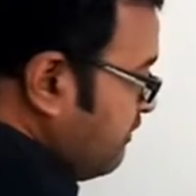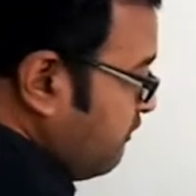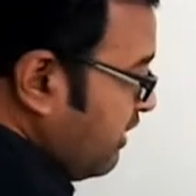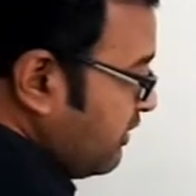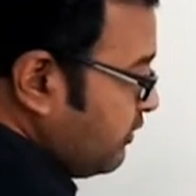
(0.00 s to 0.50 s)

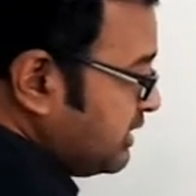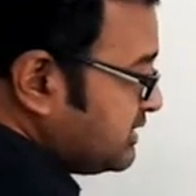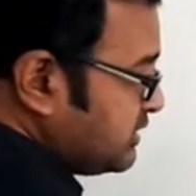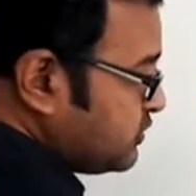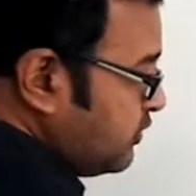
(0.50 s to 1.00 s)
5 ones
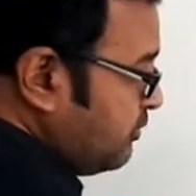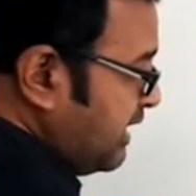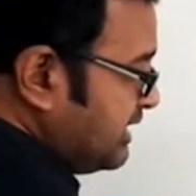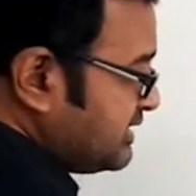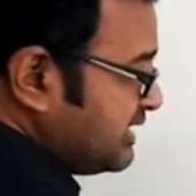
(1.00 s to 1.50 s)
are, so
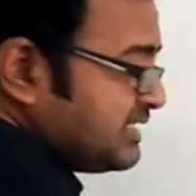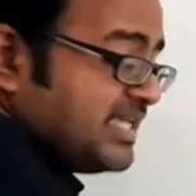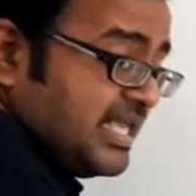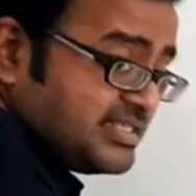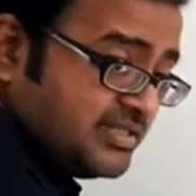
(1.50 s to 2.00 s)
minus gets
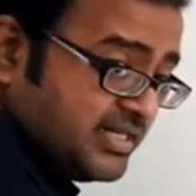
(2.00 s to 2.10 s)
cancelled,